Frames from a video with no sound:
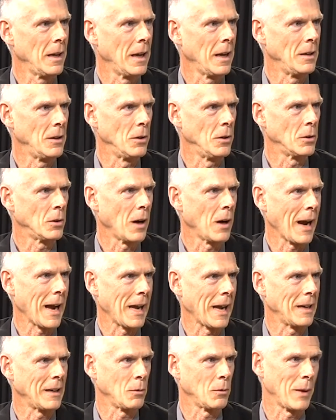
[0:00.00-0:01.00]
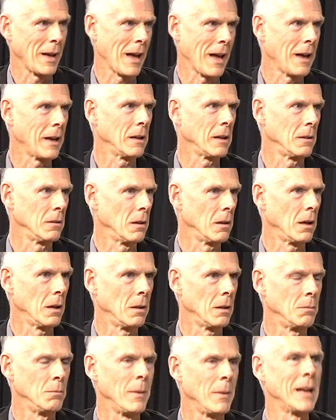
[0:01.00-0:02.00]
in Ukraine, and we had
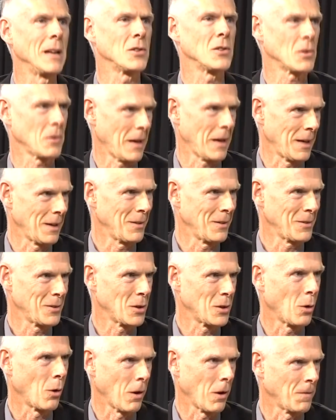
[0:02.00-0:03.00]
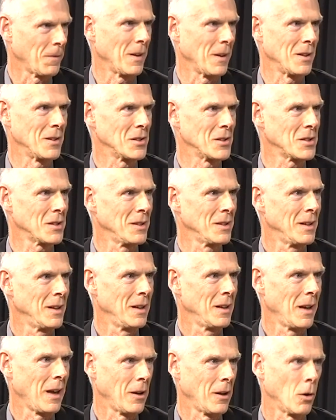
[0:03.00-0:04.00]
a ministry to orphans
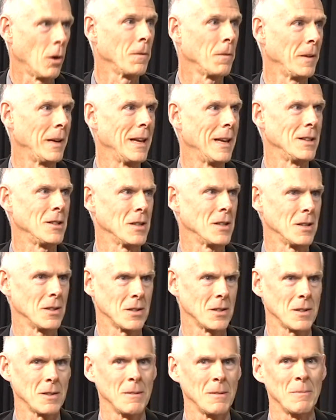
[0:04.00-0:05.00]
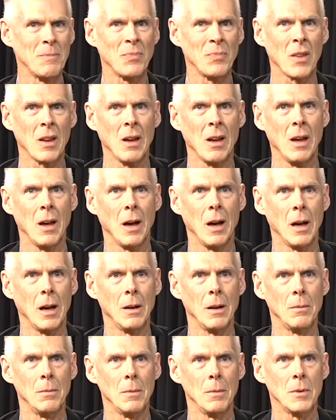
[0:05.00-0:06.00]
and orphanages,
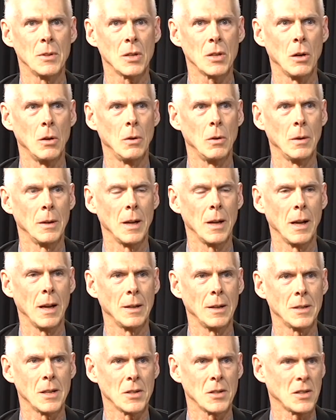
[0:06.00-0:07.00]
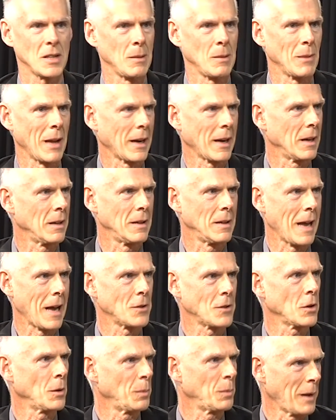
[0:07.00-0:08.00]
so it just seemed like a
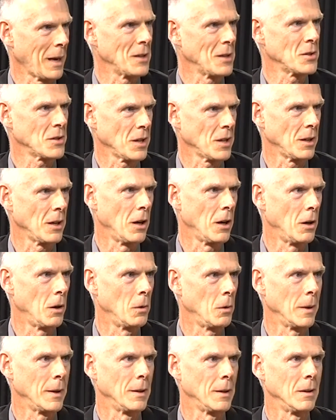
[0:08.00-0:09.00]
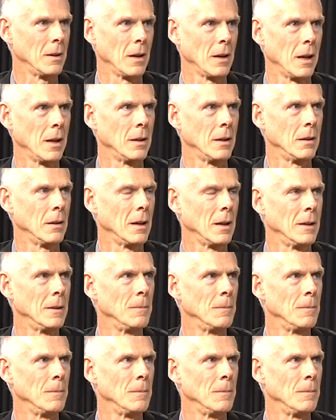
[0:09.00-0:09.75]
natural place to go, and